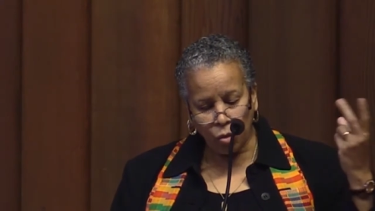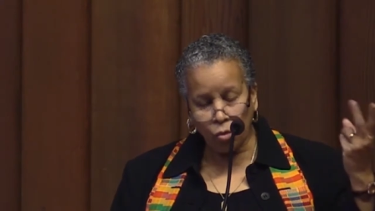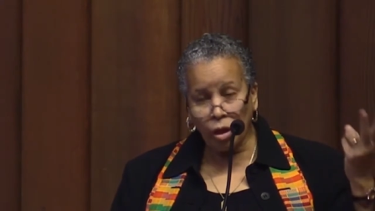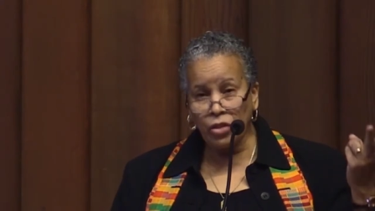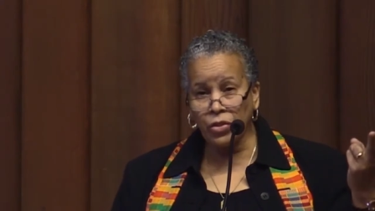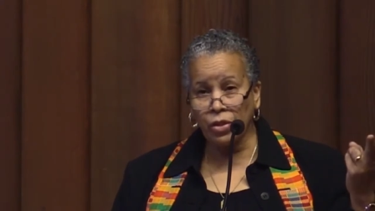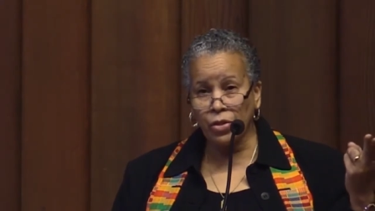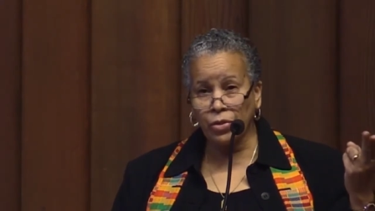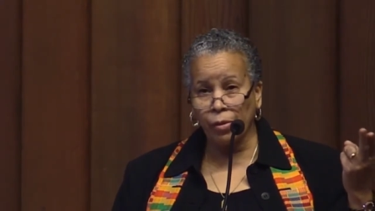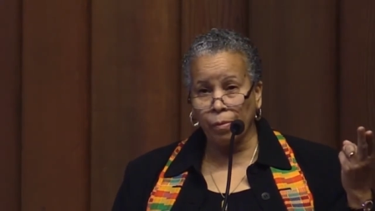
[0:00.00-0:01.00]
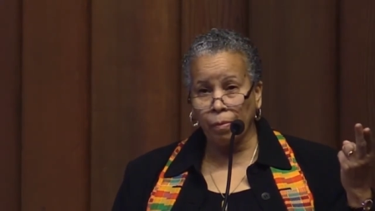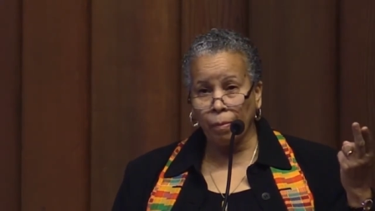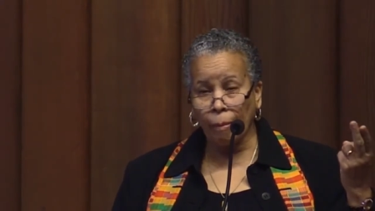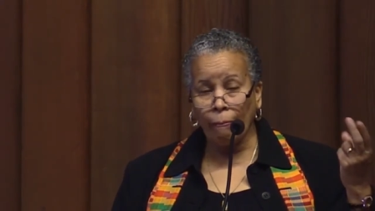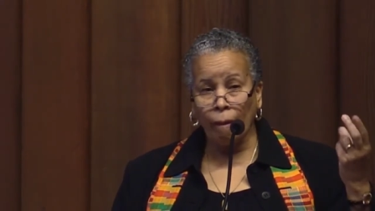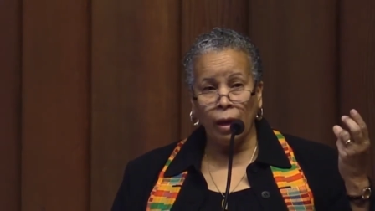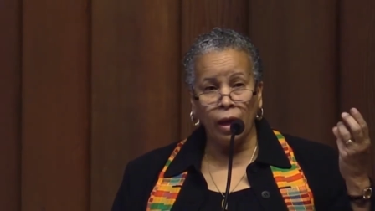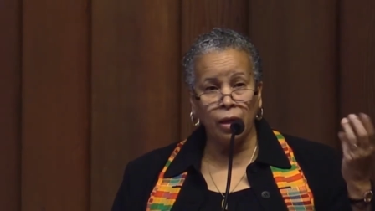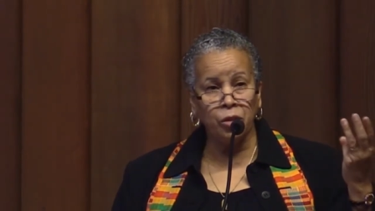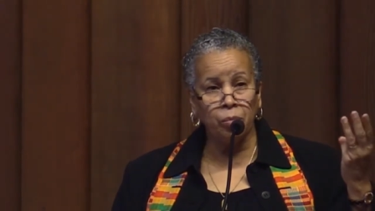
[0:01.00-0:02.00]
racism,
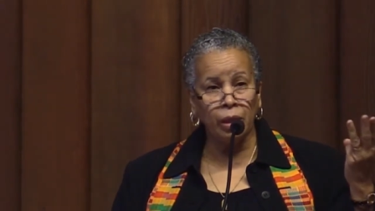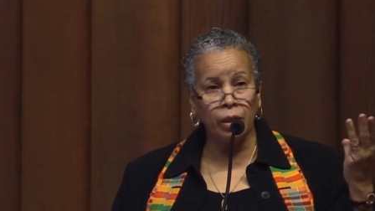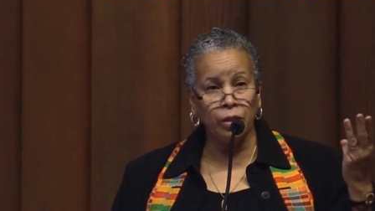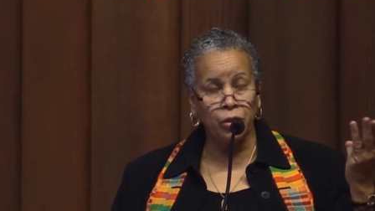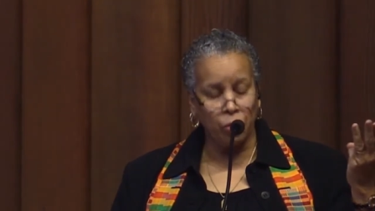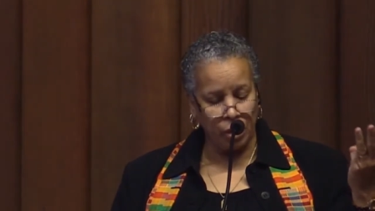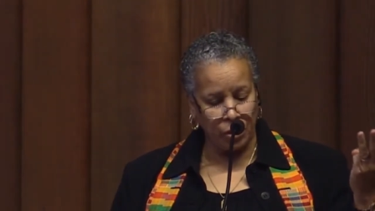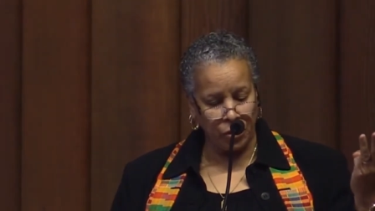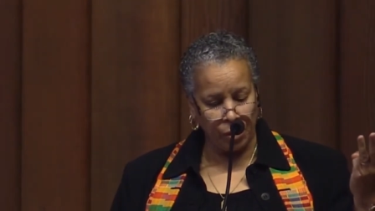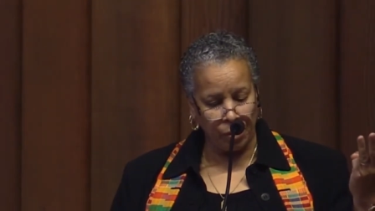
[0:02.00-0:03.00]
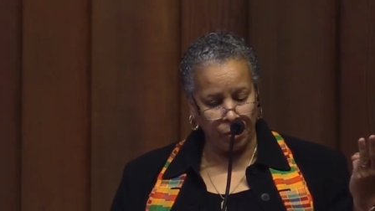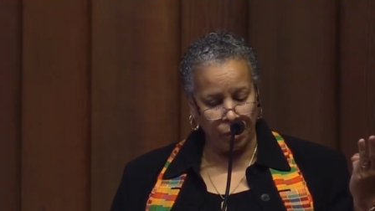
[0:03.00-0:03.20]
and militarism.